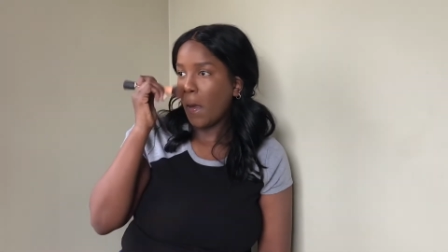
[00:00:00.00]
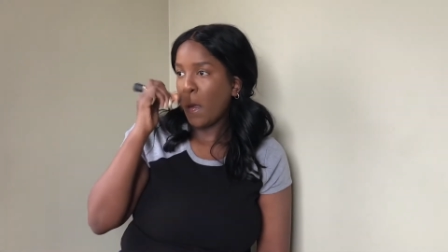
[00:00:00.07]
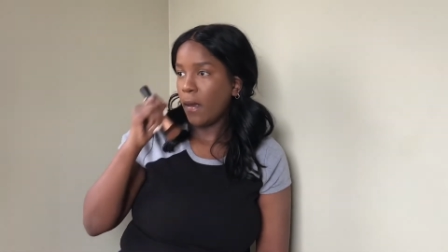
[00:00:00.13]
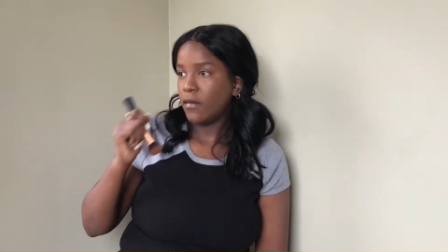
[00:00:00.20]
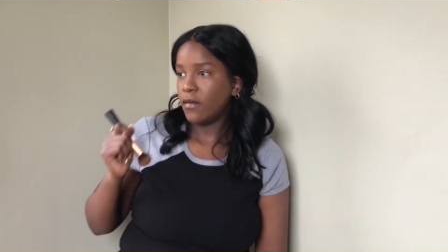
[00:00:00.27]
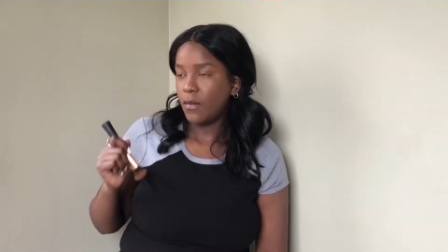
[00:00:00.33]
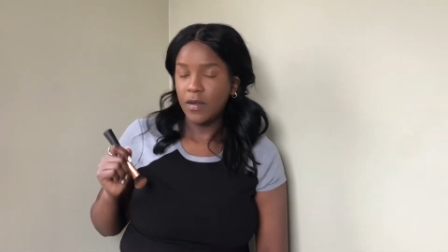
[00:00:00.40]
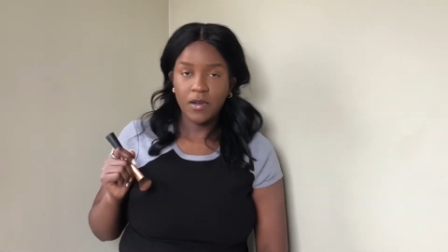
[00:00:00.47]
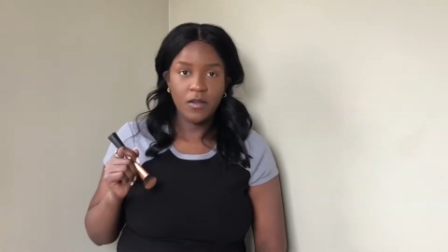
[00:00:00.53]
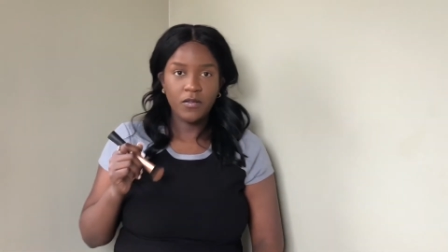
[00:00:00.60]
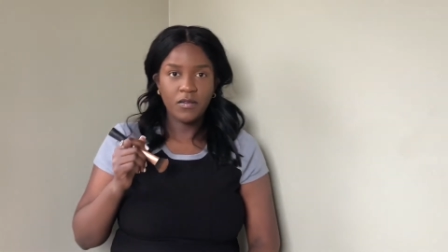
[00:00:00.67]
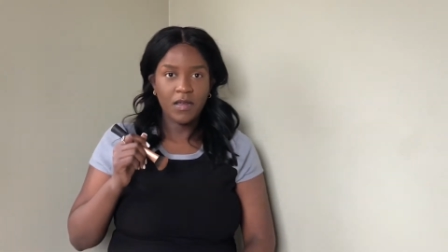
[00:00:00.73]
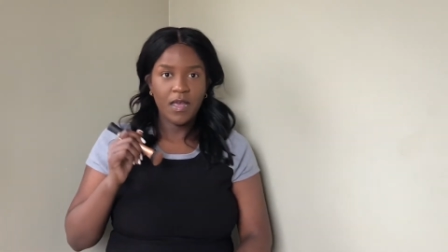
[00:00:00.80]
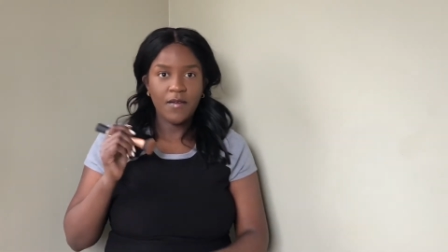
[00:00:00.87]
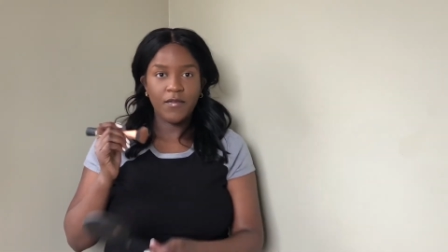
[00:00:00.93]
so my nose
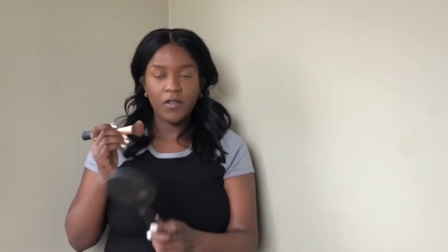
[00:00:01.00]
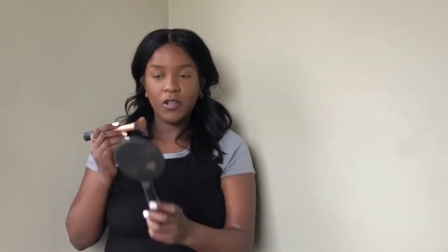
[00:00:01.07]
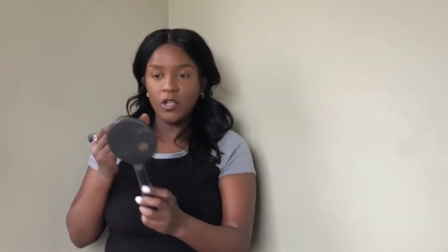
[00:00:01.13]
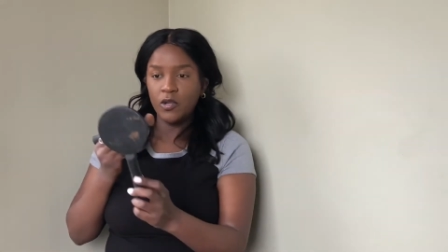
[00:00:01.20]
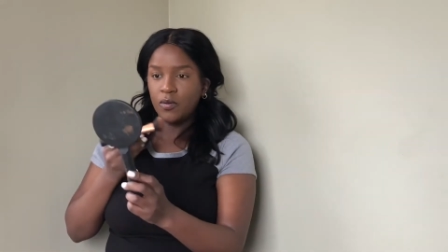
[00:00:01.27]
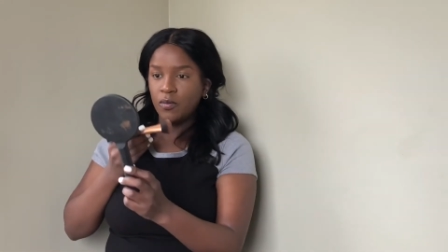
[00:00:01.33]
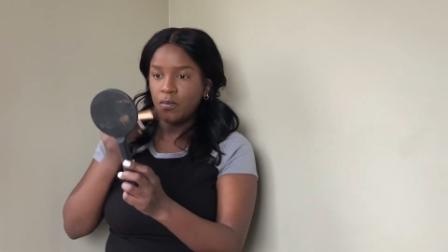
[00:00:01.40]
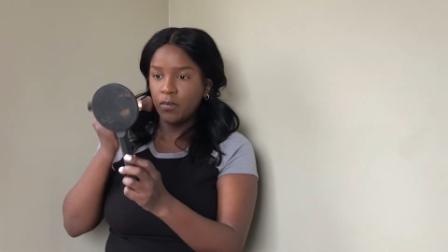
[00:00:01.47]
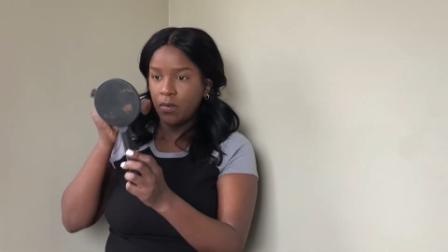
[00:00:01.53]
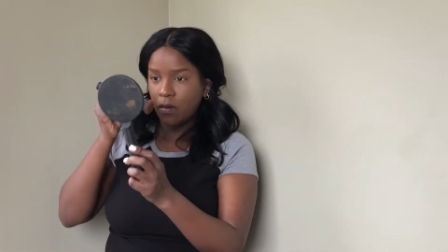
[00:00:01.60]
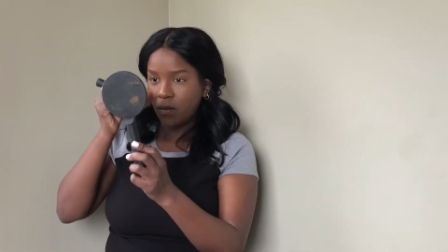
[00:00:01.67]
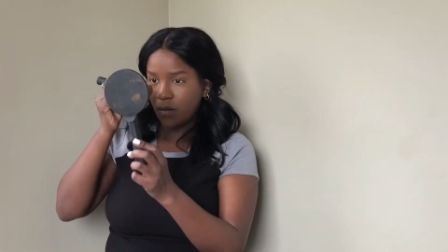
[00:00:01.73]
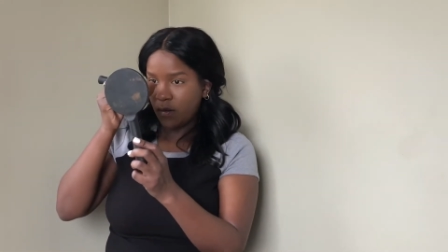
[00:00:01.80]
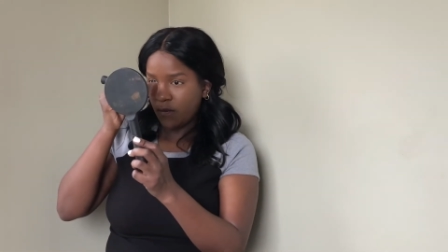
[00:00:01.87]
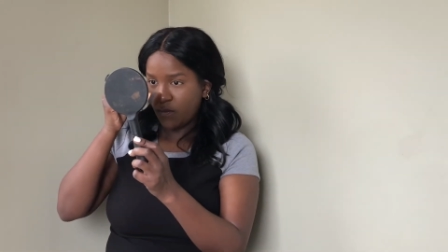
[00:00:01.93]
can have a little
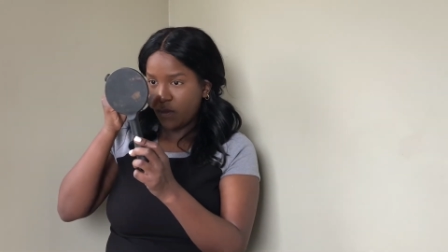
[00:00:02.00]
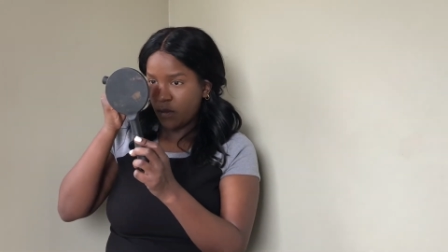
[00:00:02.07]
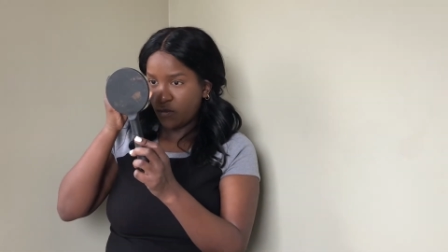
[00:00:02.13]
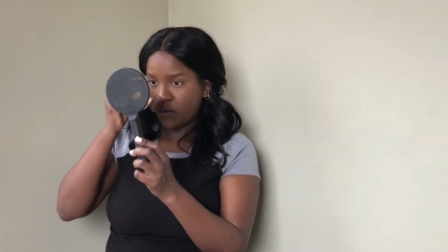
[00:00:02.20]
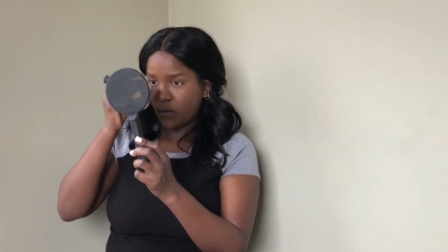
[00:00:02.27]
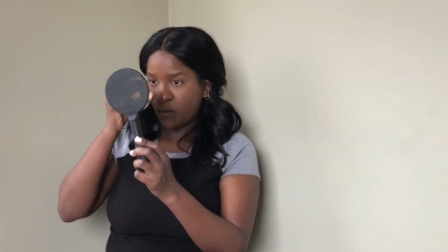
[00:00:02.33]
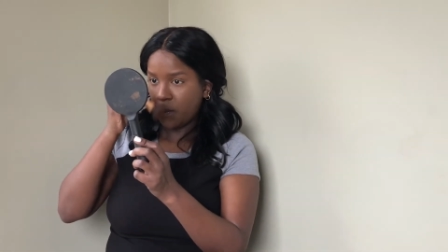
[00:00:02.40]
definition.